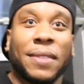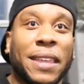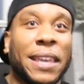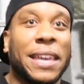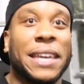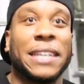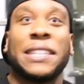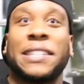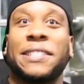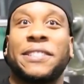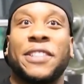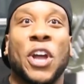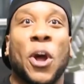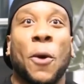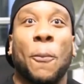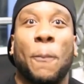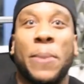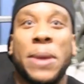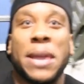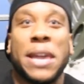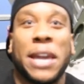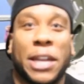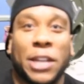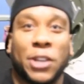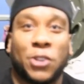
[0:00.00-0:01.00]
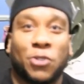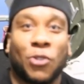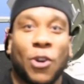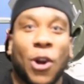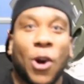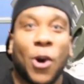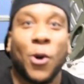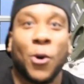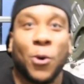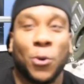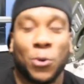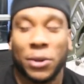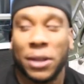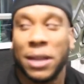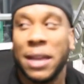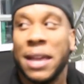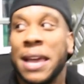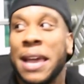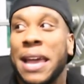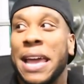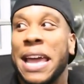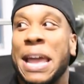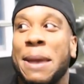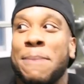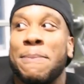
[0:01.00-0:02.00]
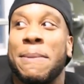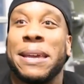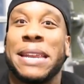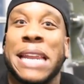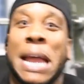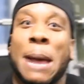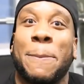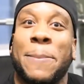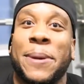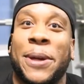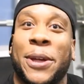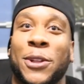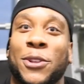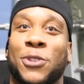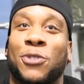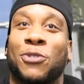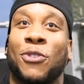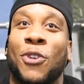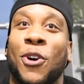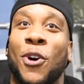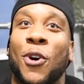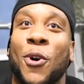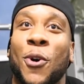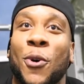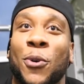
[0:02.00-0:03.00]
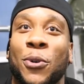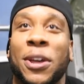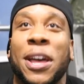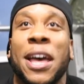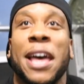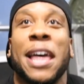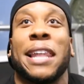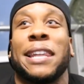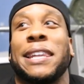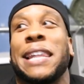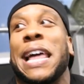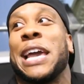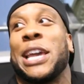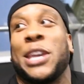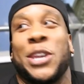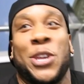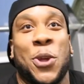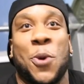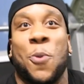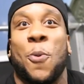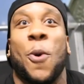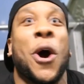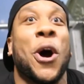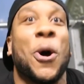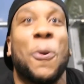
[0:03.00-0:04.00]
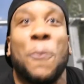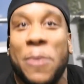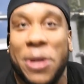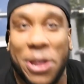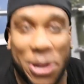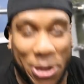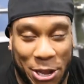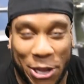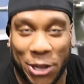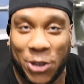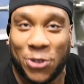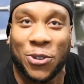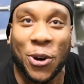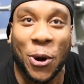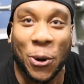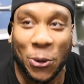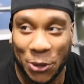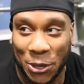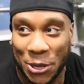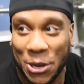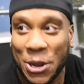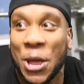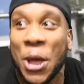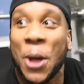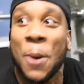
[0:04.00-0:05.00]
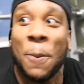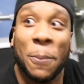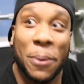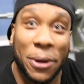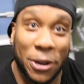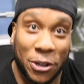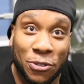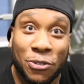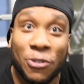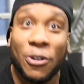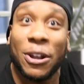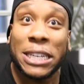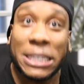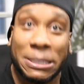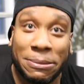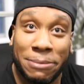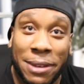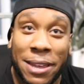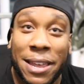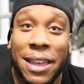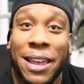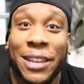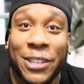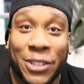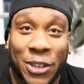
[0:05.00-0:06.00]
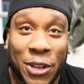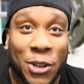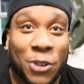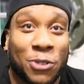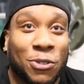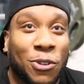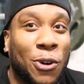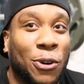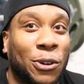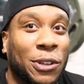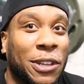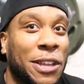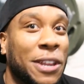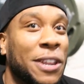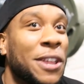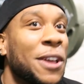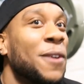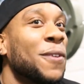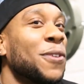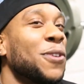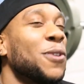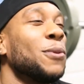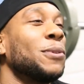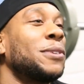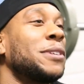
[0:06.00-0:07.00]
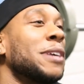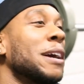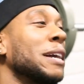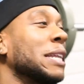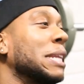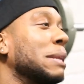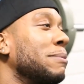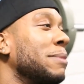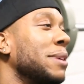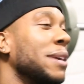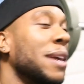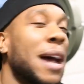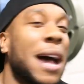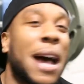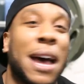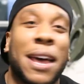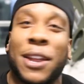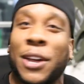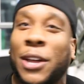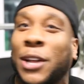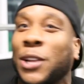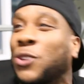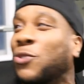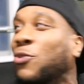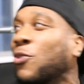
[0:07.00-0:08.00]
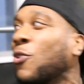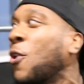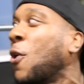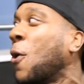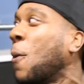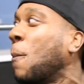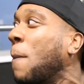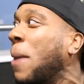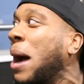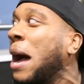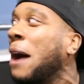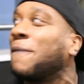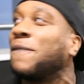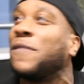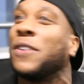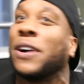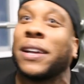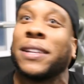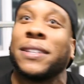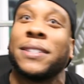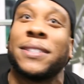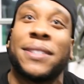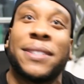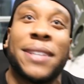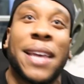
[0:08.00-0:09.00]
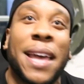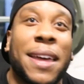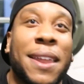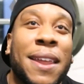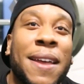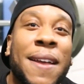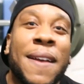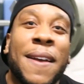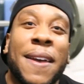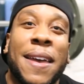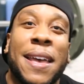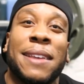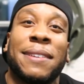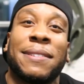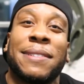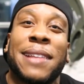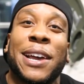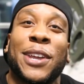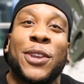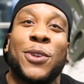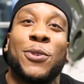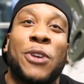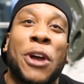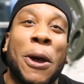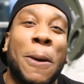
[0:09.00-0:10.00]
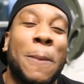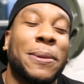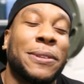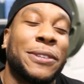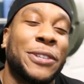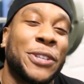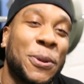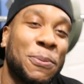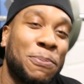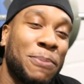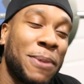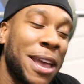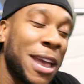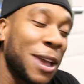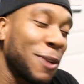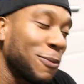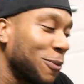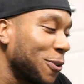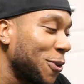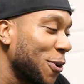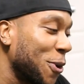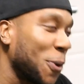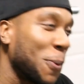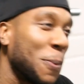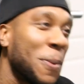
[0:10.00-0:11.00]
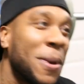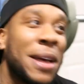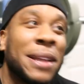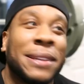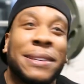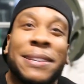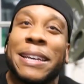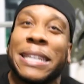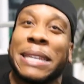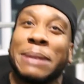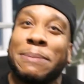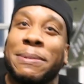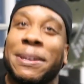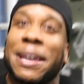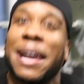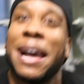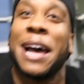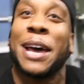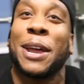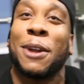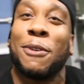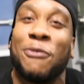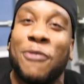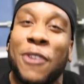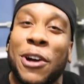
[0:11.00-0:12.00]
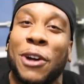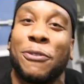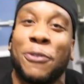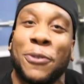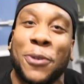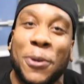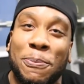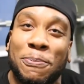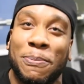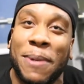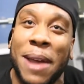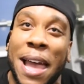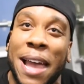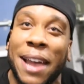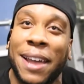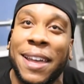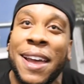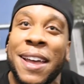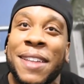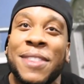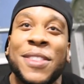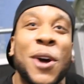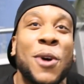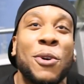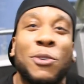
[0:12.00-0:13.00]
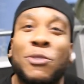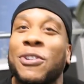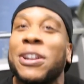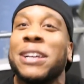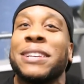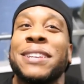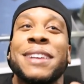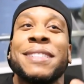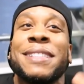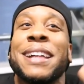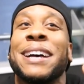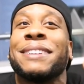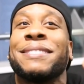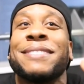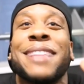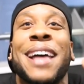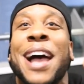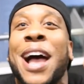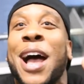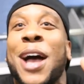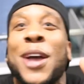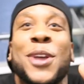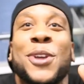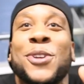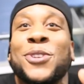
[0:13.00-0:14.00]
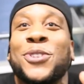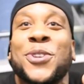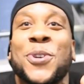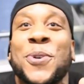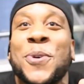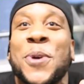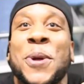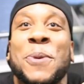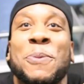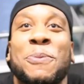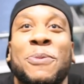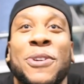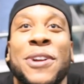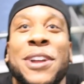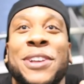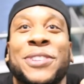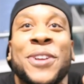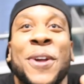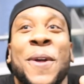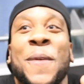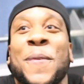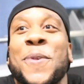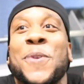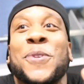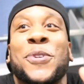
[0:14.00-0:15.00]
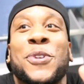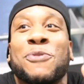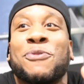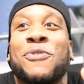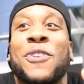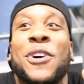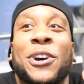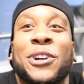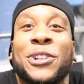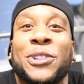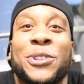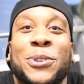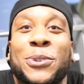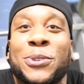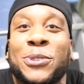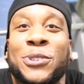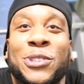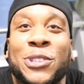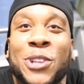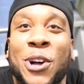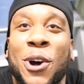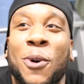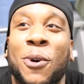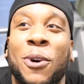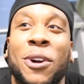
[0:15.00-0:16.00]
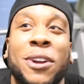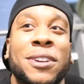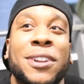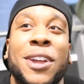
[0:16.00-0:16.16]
It's still being controlled. It may not be controlled like you want me to control it, but trust me, it's controlling. You telling me how to control my fucking set is like you coming to the bedroom telling me how to fuck from the back. No, Chris, that's not how you do it, Chris. You should fuck a little slower.